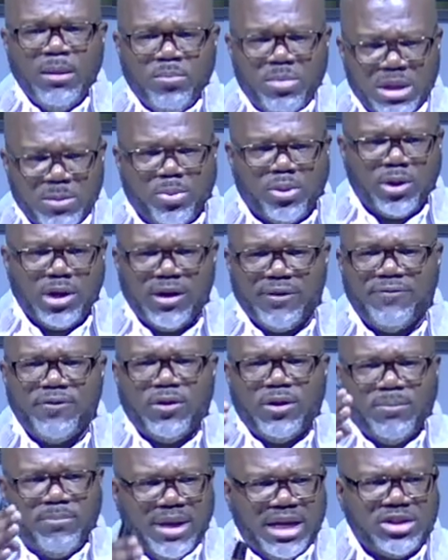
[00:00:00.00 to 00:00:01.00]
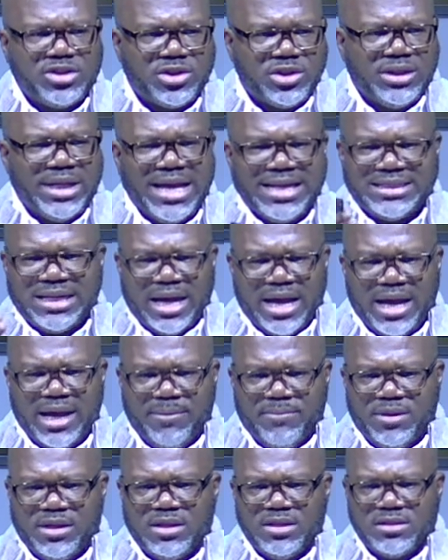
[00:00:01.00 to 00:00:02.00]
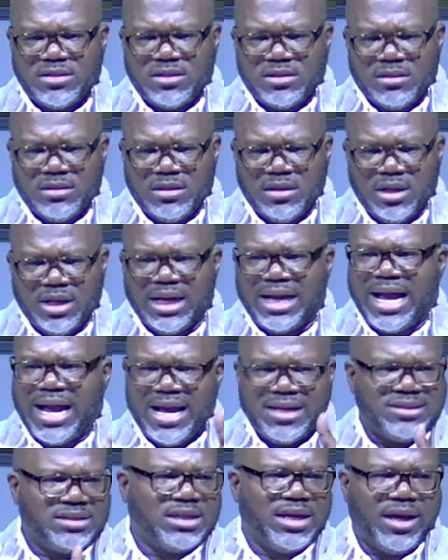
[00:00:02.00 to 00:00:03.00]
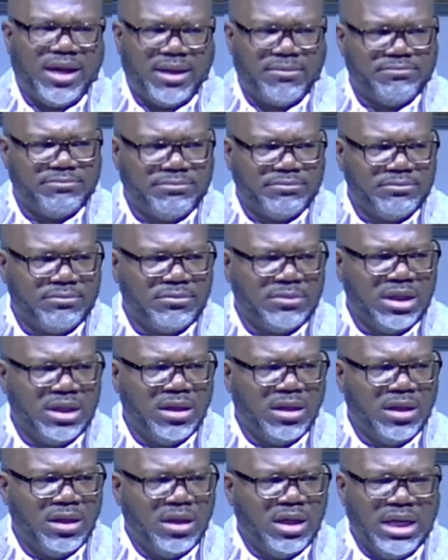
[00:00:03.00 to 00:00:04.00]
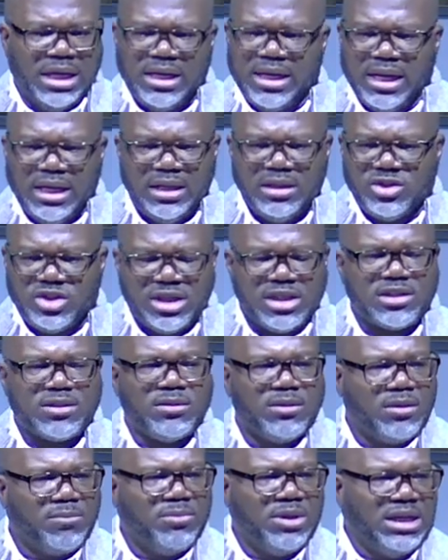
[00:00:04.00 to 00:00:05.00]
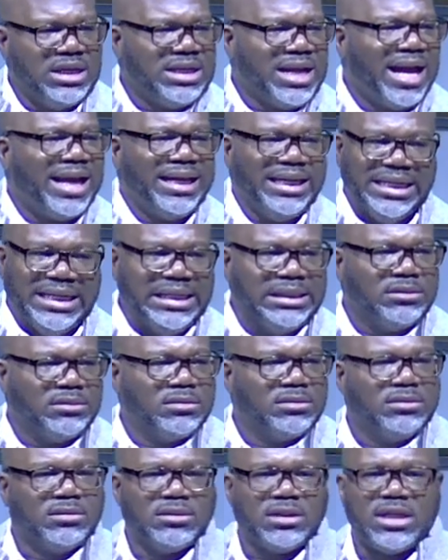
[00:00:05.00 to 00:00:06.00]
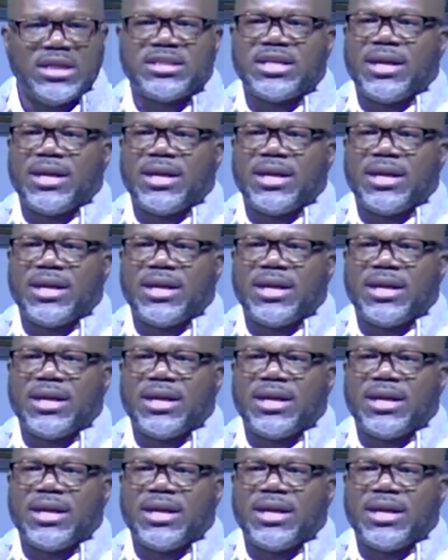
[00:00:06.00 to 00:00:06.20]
prayerful and make sure that time is God's time. It ain't just me not eating because I'm